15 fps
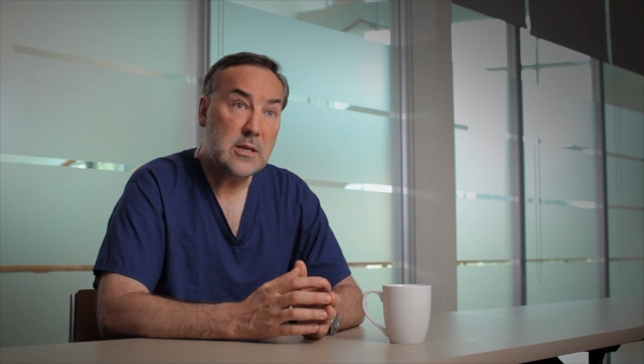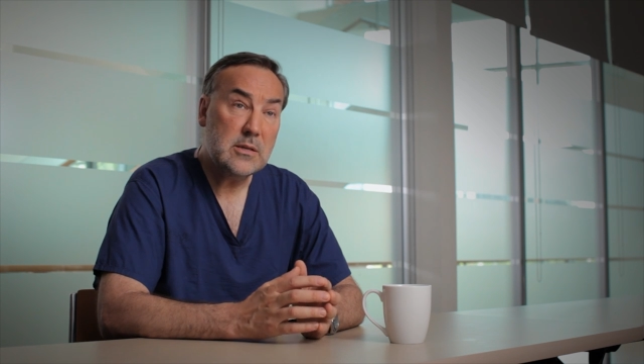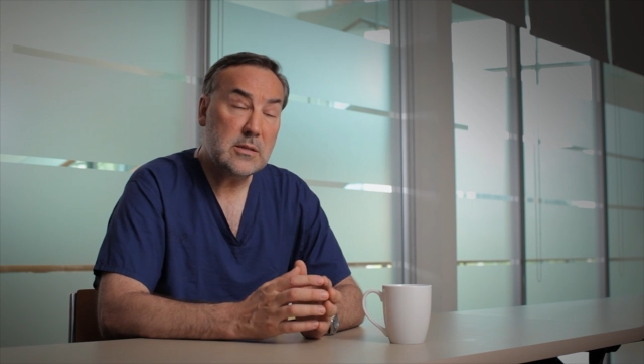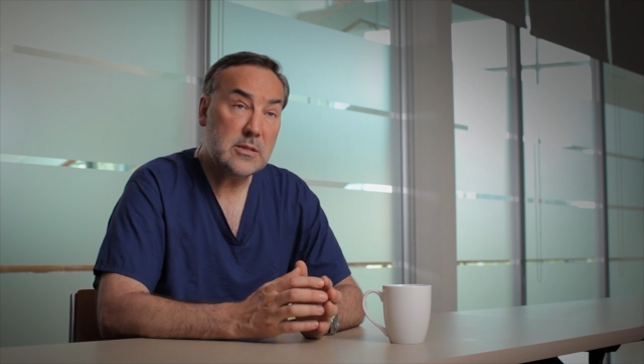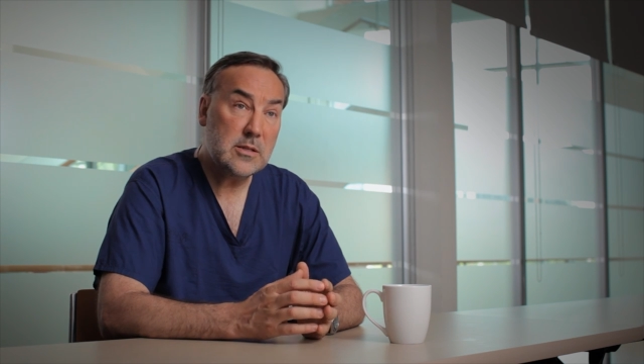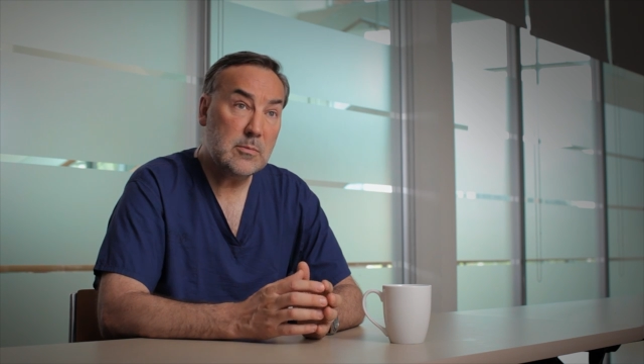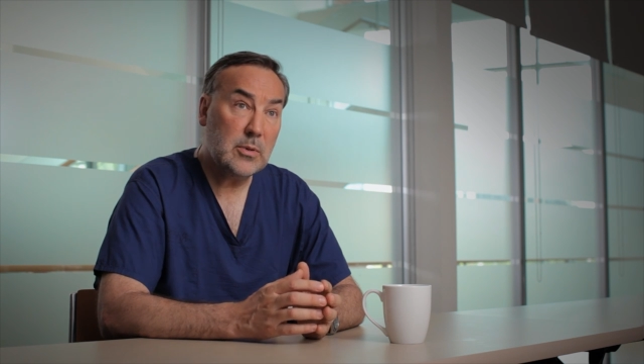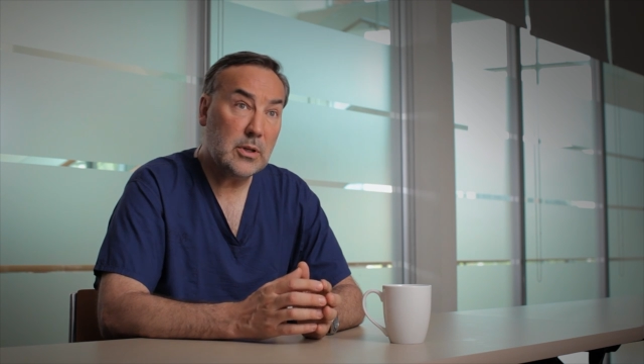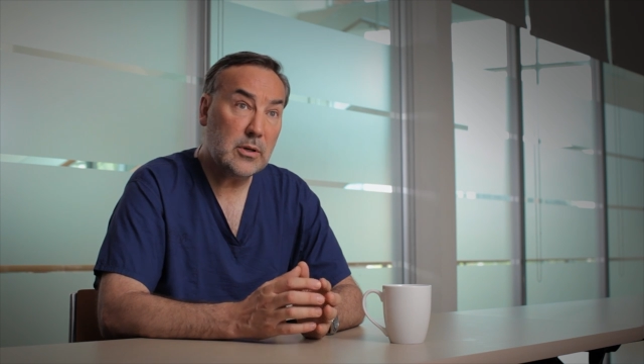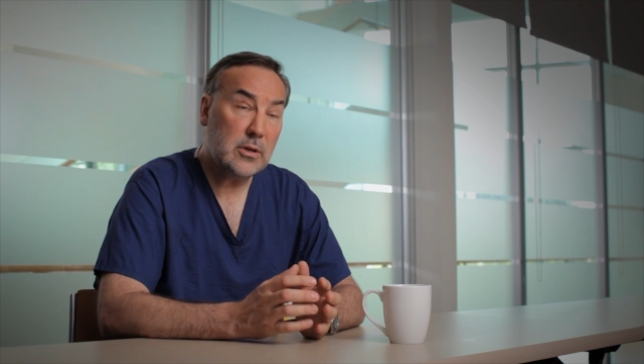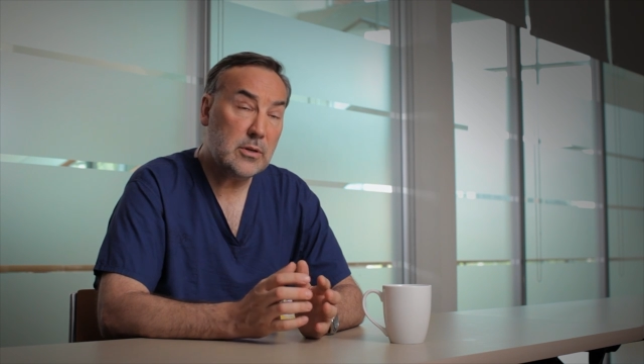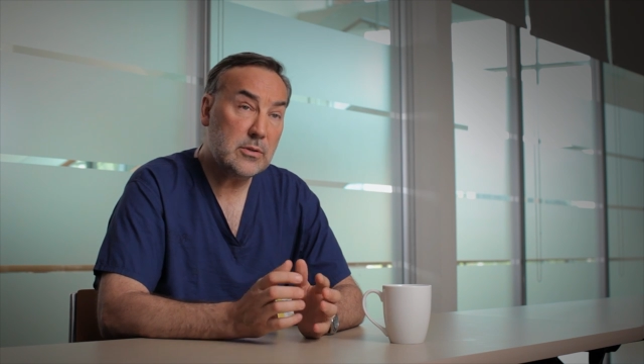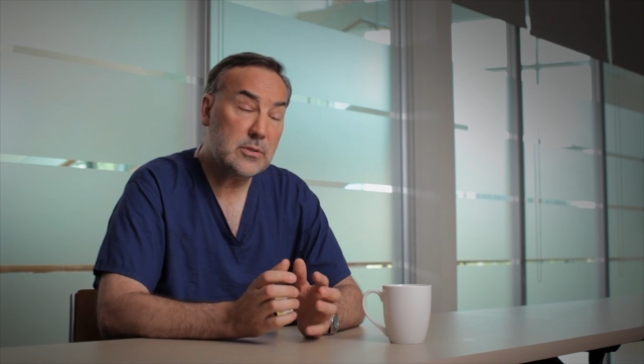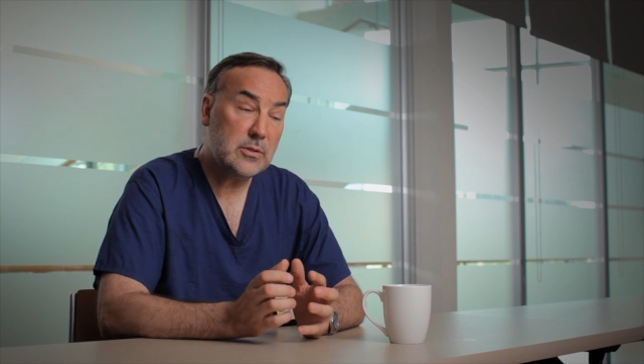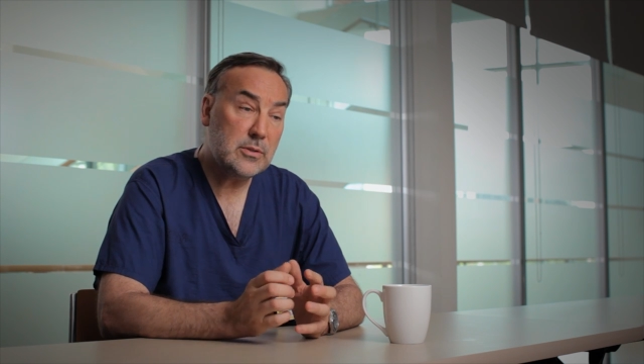
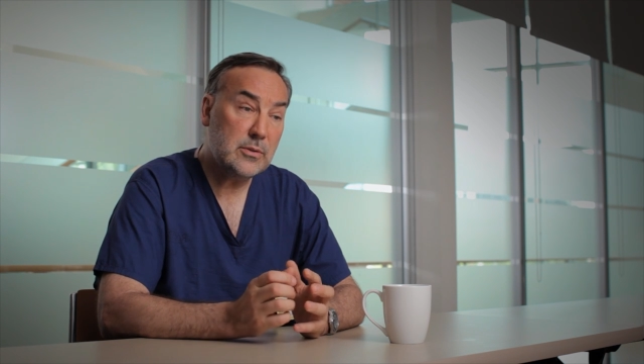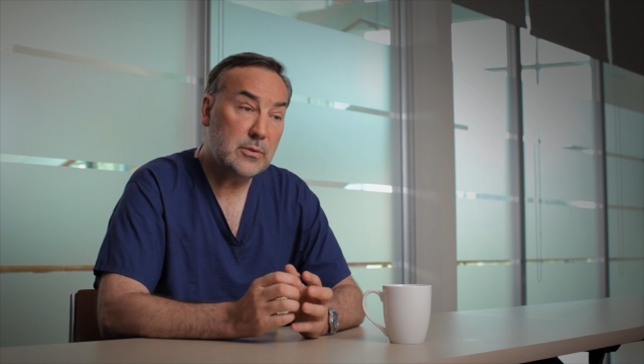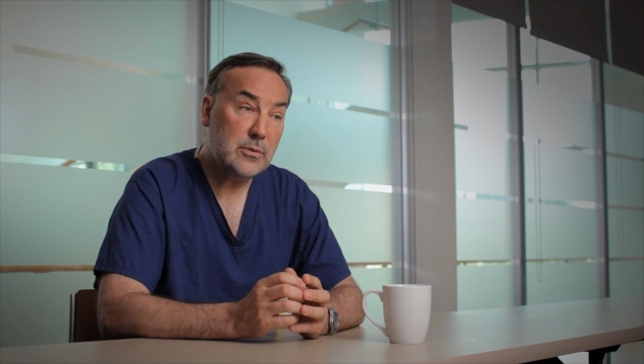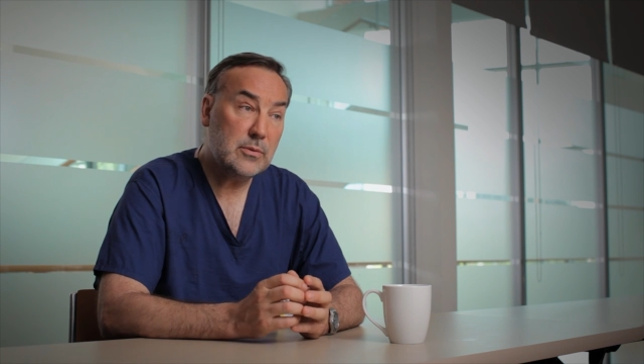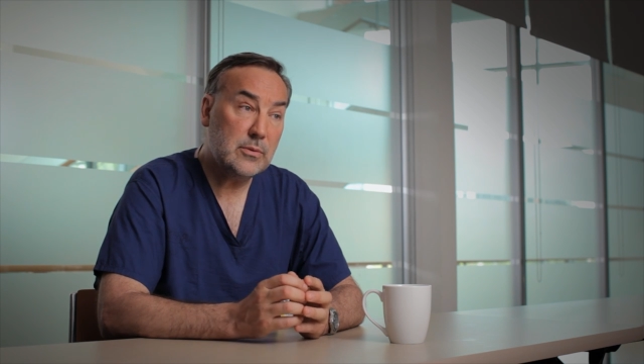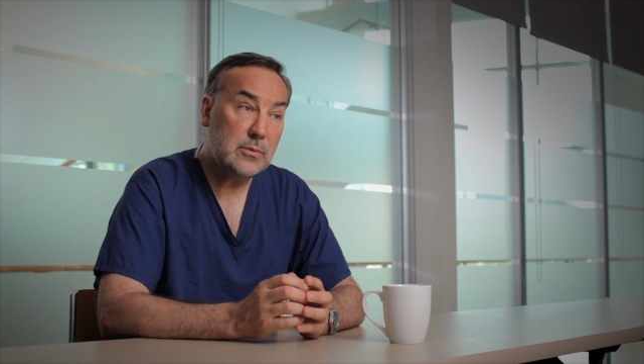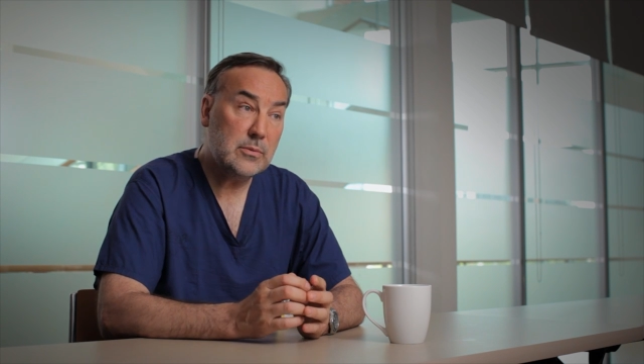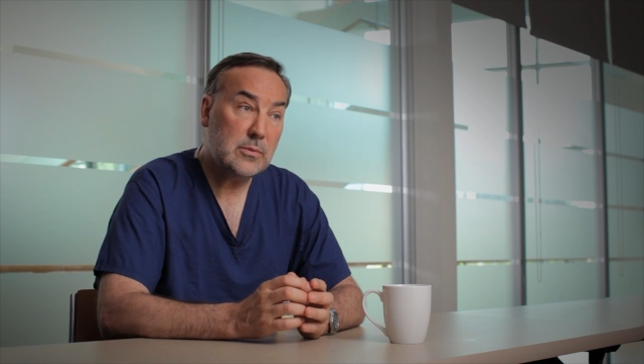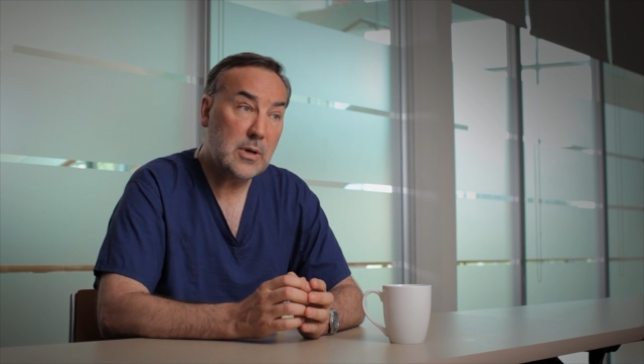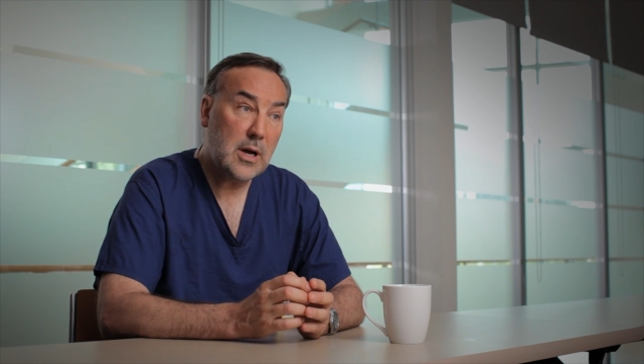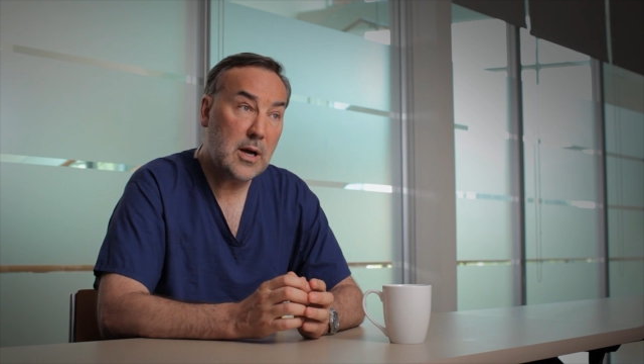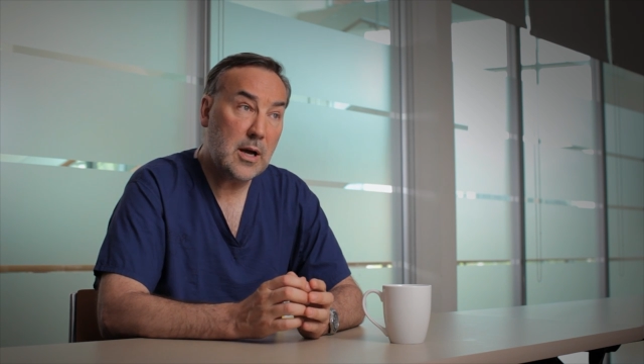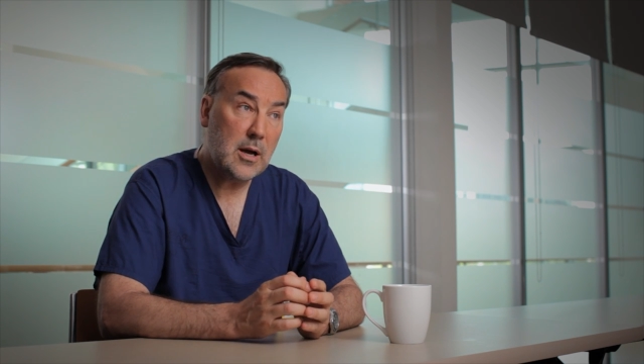similar to